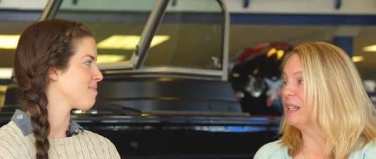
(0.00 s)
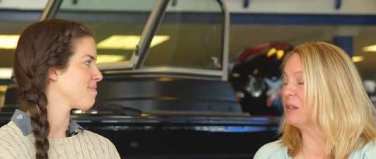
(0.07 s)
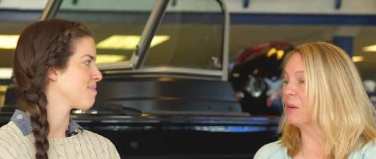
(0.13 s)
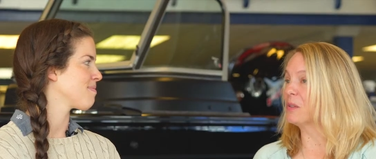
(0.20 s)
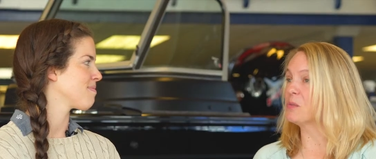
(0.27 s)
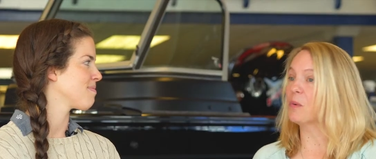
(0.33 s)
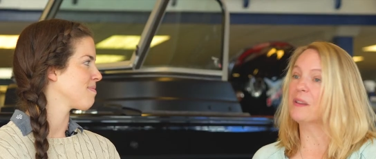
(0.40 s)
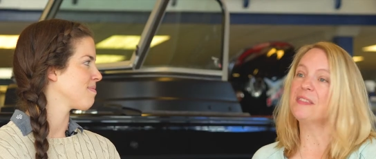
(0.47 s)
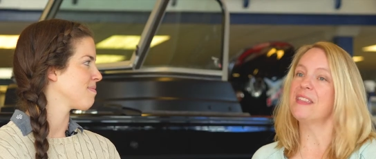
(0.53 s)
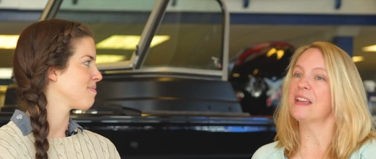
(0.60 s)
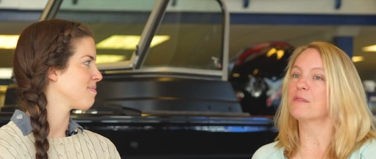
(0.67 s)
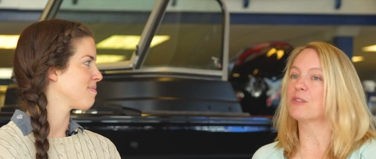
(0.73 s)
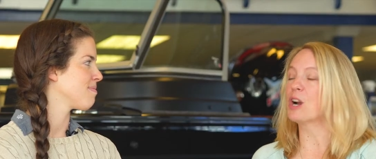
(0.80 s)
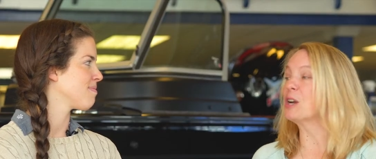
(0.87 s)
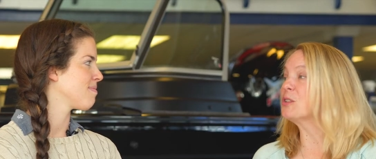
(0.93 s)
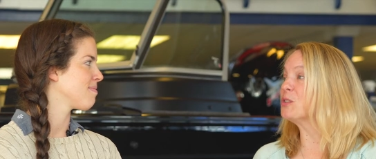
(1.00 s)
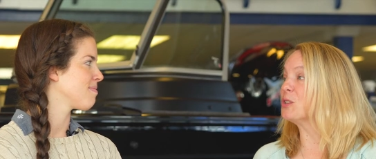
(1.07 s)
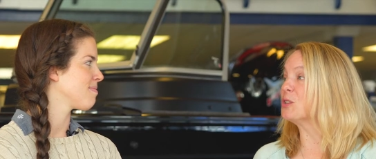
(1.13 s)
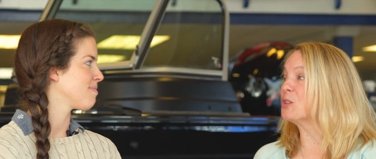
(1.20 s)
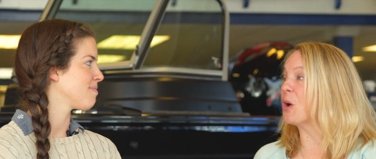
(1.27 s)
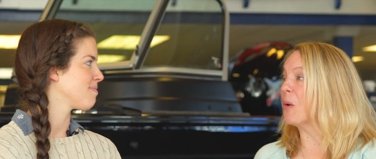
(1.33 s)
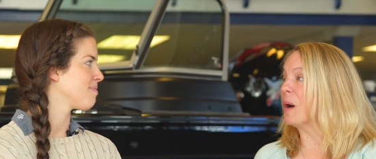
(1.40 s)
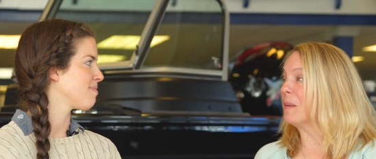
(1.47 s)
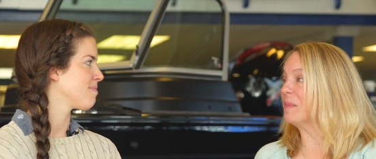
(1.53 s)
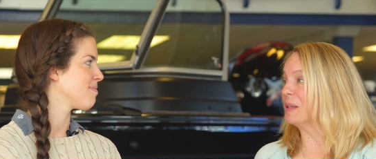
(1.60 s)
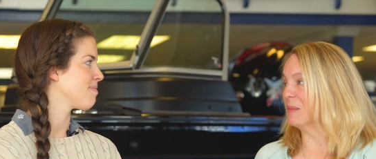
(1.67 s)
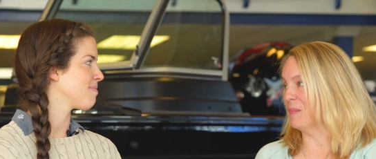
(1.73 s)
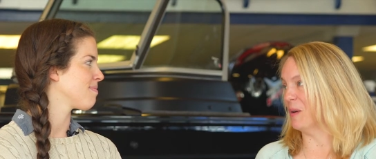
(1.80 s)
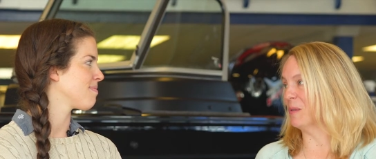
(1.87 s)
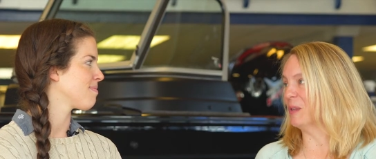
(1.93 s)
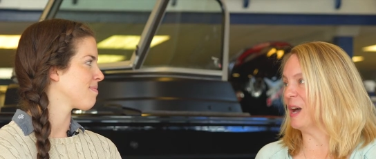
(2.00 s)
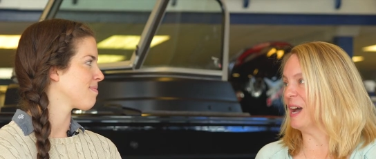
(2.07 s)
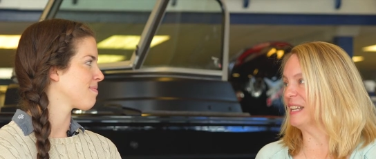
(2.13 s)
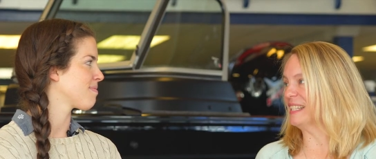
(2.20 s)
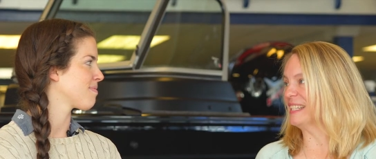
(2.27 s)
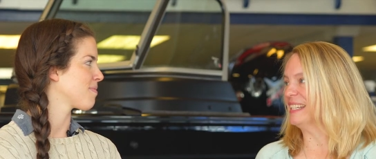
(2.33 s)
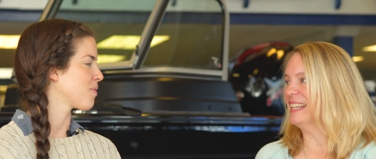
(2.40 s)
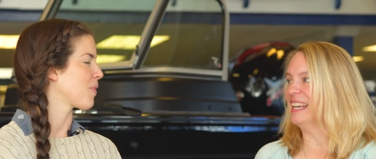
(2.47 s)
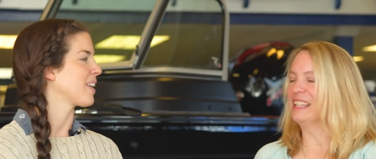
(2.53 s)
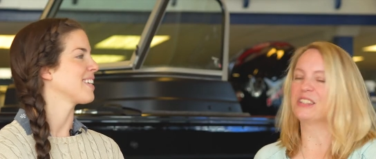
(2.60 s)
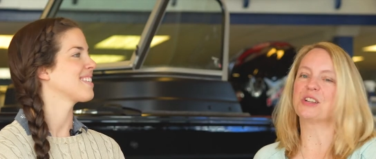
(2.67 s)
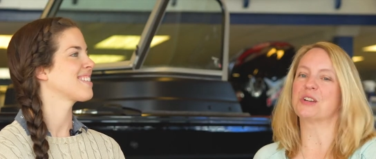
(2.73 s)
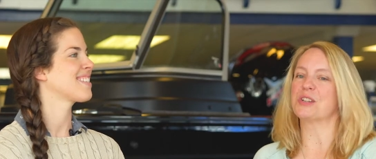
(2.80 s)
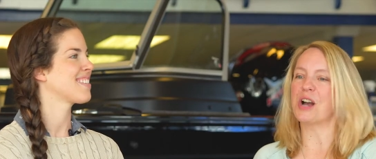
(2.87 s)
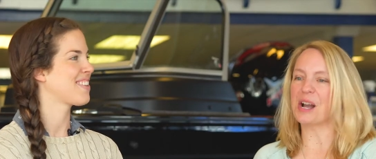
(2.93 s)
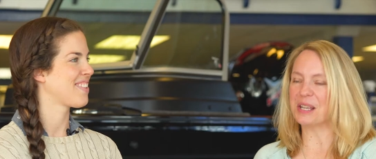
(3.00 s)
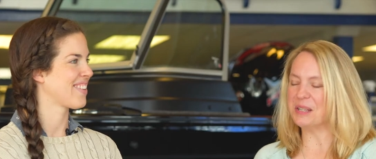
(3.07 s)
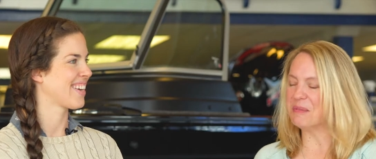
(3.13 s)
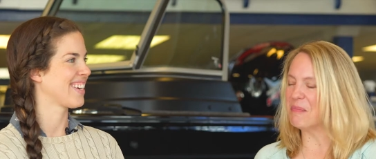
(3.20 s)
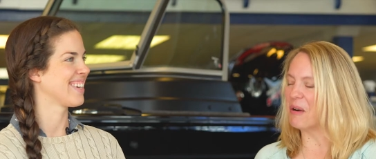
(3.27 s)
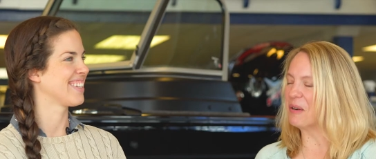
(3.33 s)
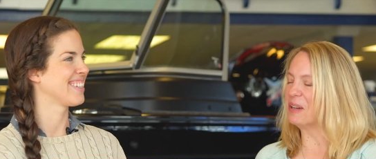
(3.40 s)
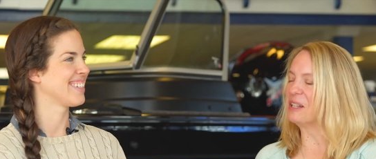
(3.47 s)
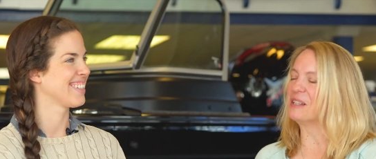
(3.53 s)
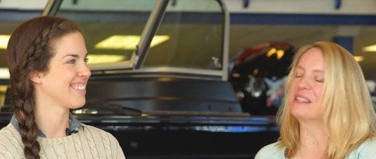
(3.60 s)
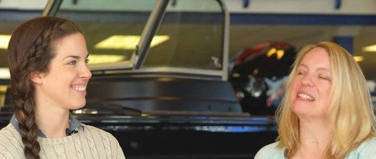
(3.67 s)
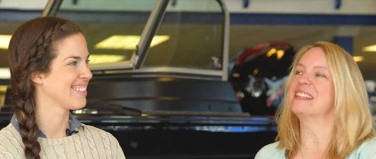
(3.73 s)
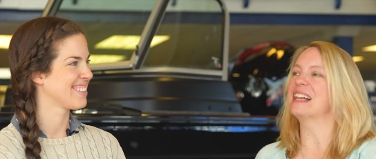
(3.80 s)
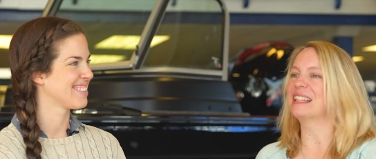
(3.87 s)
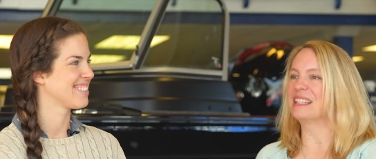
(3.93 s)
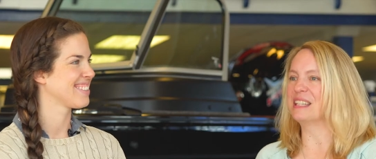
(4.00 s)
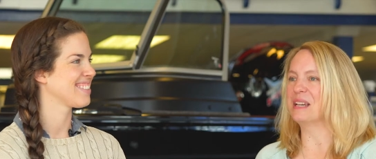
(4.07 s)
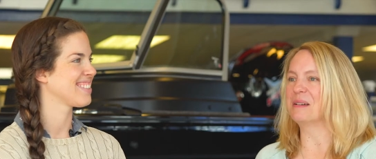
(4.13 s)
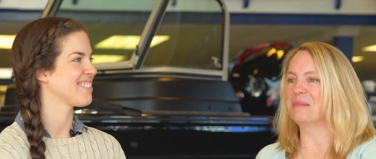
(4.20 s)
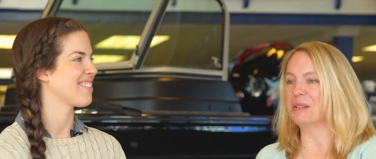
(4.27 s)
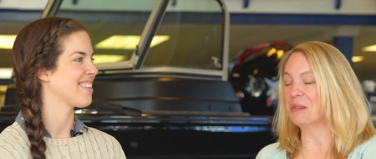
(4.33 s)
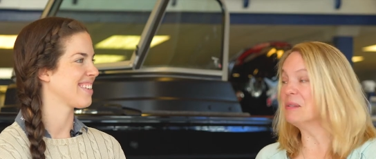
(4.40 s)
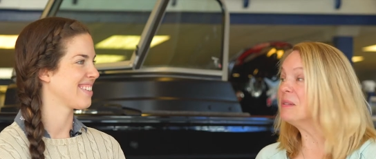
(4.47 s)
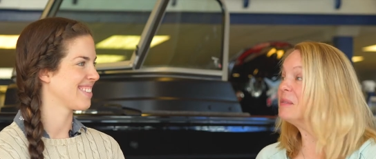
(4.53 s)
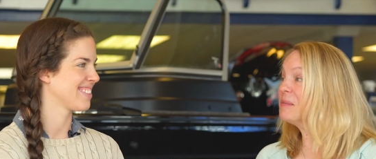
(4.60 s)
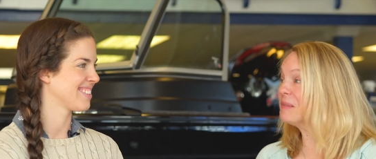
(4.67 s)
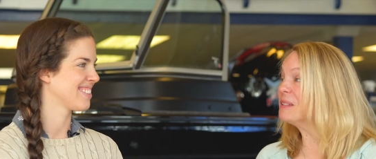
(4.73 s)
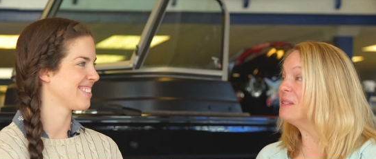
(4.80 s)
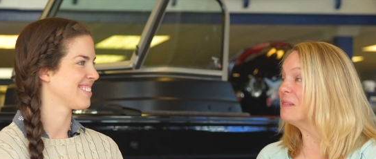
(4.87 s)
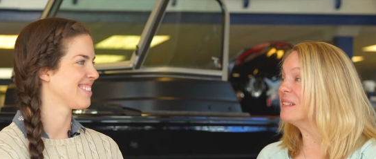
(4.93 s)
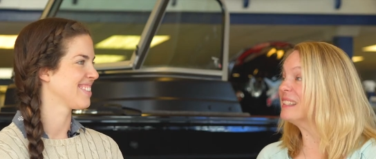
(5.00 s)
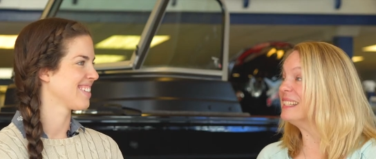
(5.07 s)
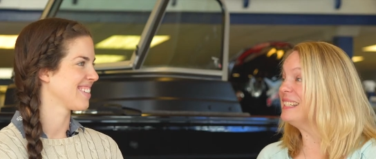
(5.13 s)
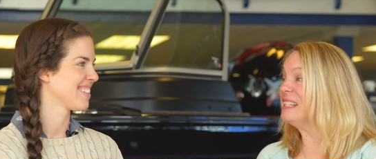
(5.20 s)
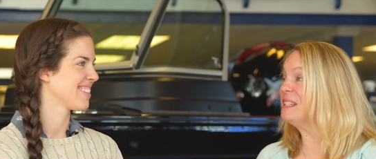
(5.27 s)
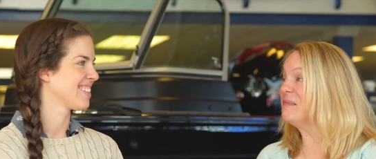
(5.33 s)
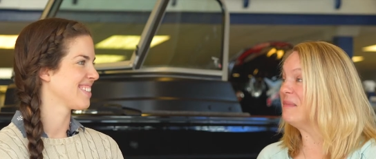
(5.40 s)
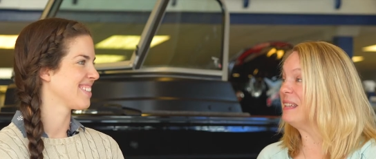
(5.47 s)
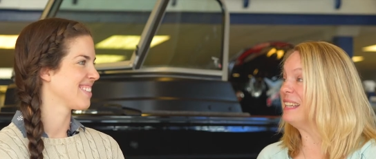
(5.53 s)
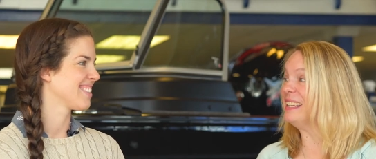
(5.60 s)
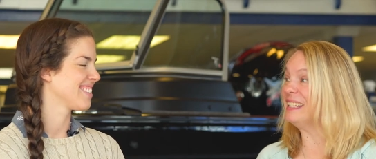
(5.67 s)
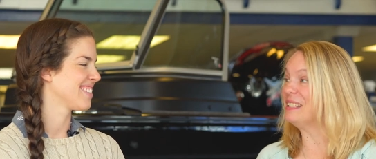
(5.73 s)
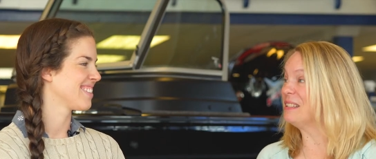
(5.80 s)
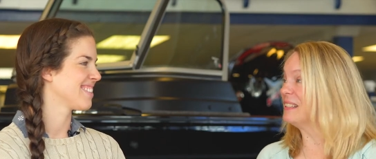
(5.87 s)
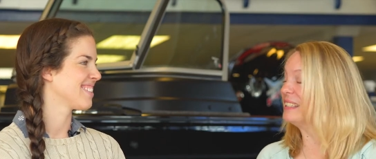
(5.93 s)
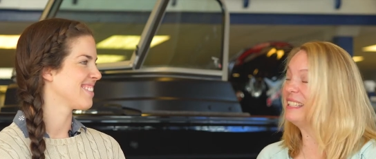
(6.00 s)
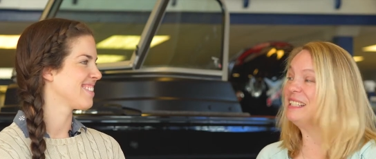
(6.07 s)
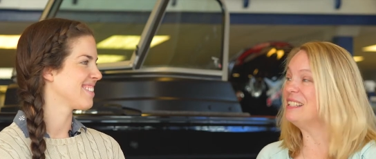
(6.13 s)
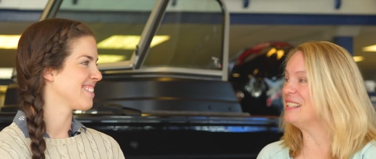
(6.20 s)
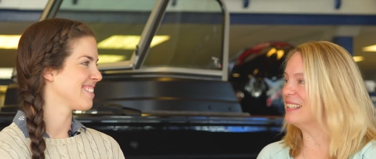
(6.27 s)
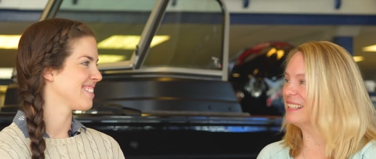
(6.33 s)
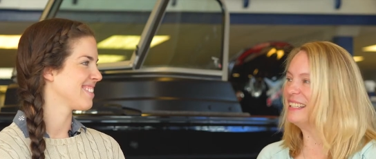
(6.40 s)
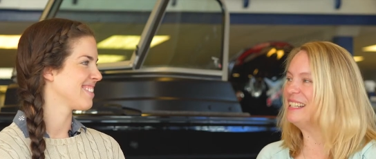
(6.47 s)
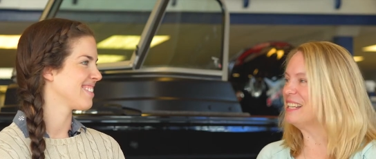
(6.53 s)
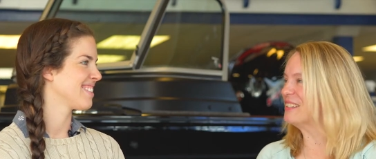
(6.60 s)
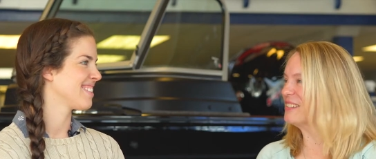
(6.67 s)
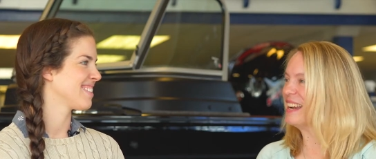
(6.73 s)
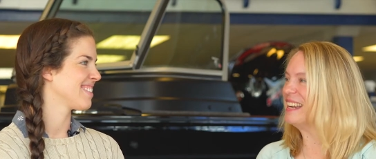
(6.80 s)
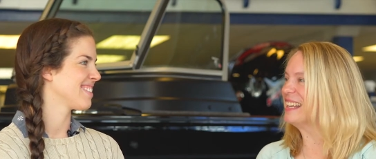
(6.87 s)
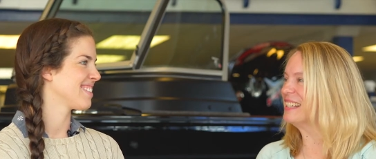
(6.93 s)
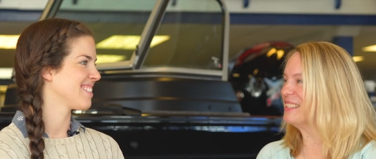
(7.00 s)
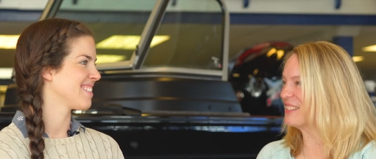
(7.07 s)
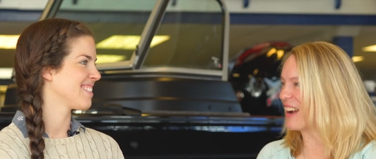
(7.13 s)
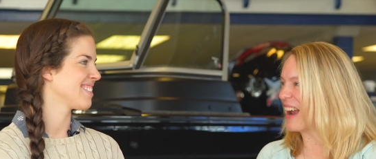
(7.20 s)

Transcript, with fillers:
Speaker 1: you know, it's one thing for us to show up at a boat launch and start talking to boaters and telling them, you know, you really need to be cleaning, draining, and